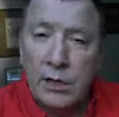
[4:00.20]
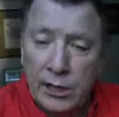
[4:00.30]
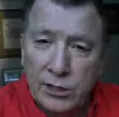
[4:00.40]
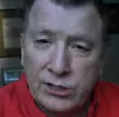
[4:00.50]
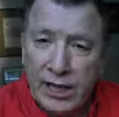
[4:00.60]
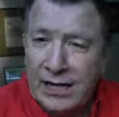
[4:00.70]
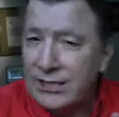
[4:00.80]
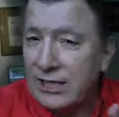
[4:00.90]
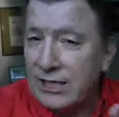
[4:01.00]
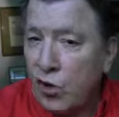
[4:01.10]
Understand, I
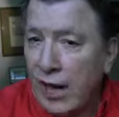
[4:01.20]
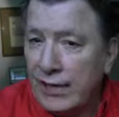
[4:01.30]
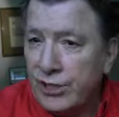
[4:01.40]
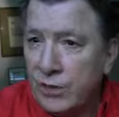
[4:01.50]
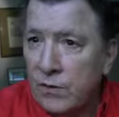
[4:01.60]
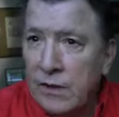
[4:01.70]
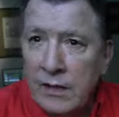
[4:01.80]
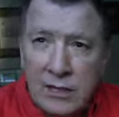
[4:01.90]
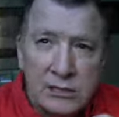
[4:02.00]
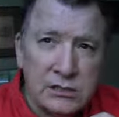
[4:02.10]
said try to.
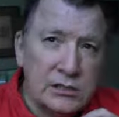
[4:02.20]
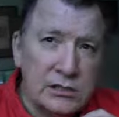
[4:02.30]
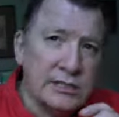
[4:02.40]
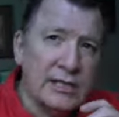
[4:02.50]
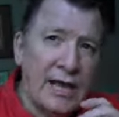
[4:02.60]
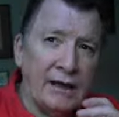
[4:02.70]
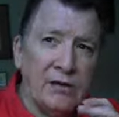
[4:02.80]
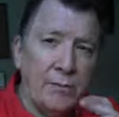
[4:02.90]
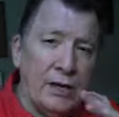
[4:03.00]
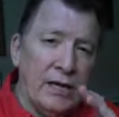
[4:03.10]
It doesn't have
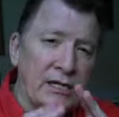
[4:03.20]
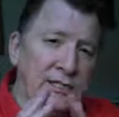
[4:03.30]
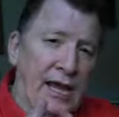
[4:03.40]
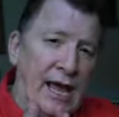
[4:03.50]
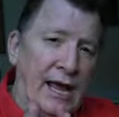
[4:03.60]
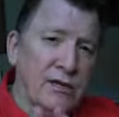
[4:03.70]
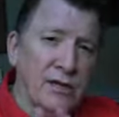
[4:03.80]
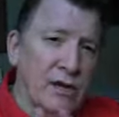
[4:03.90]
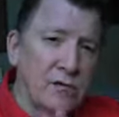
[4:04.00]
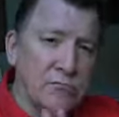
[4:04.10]
to be exact,
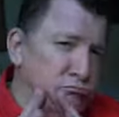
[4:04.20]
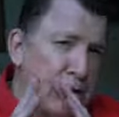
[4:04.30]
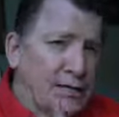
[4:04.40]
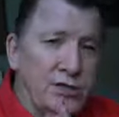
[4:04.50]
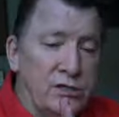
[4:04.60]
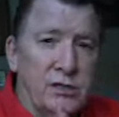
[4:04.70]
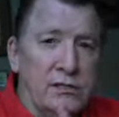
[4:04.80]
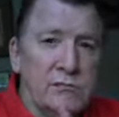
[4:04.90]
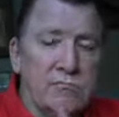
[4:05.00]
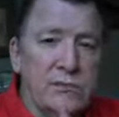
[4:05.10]
you know, right to
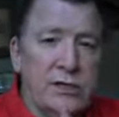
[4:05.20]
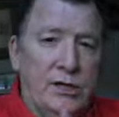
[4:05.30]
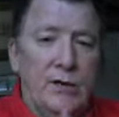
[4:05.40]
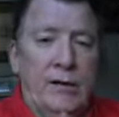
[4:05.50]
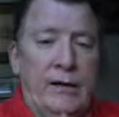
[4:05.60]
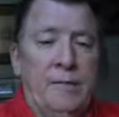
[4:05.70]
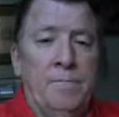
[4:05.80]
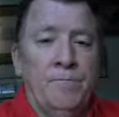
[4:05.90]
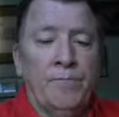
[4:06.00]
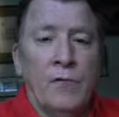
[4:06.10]
the degree.
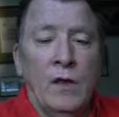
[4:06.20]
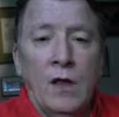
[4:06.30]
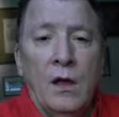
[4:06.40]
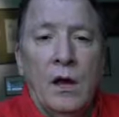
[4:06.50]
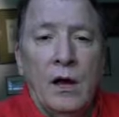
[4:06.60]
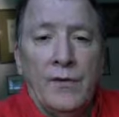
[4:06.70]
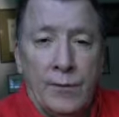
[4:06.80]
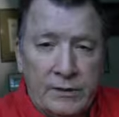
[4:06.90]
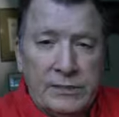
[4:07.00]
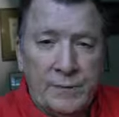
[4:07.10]

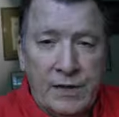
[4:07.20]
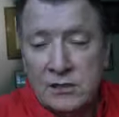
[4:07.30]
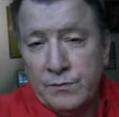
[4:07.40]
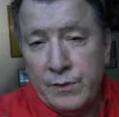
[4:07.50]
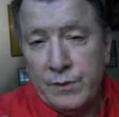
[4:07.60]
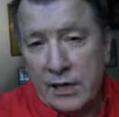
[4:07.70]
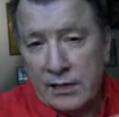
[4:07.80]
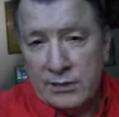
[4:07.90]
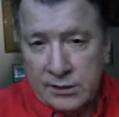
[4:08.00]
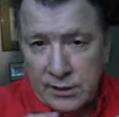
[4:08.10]
The reason being is
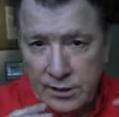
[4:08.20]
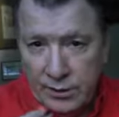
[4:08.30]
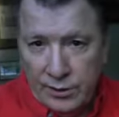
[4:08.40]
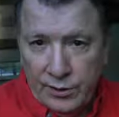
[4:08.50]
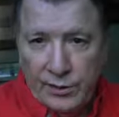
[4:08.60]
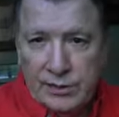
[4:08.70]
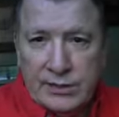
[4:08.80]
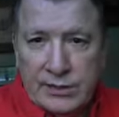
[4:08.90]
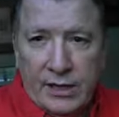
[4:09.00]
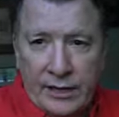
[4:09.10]
because
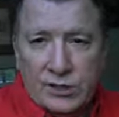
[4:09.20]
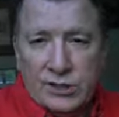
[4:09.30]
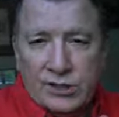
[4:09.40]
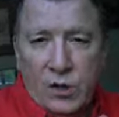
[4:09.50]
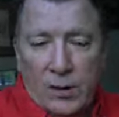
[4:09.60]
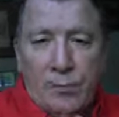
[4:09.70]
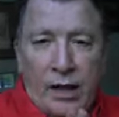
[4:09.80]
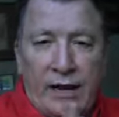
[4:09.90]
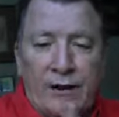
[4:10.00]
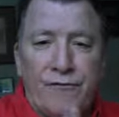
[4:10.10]
something else is going to
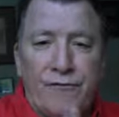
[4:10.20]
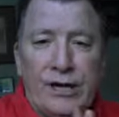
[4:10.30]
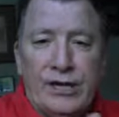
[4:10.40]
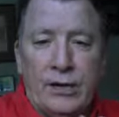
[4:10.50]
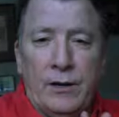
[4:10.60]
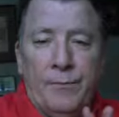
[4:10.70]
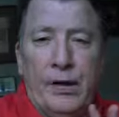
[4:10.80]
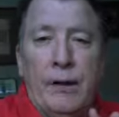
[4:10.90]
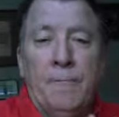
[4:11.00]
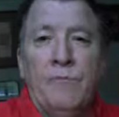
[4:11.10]
play an effect here in a
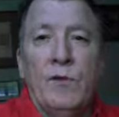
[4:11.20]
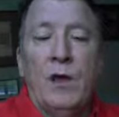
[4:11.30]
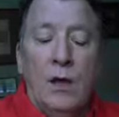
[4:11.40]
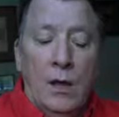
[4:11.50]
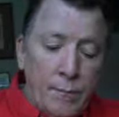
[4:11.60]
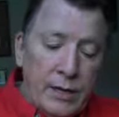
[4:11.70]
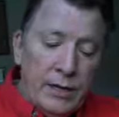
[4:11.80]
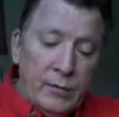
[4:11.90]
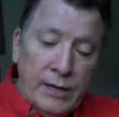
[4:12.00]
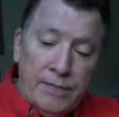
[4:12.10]
minute. But
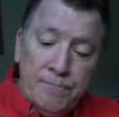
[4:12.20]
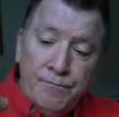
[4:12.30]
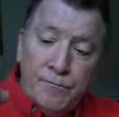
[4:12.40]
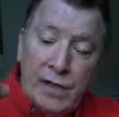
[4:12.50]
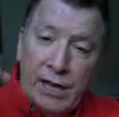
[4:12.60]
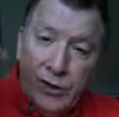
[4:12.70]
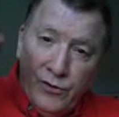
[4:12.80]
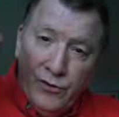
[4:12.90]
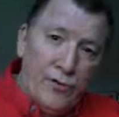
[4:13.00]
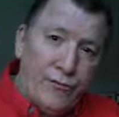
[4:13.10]
anyway, and you
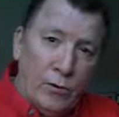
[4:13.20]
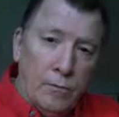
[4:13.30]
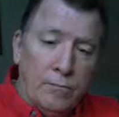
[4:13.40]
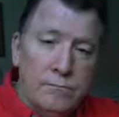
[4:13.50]
drill through.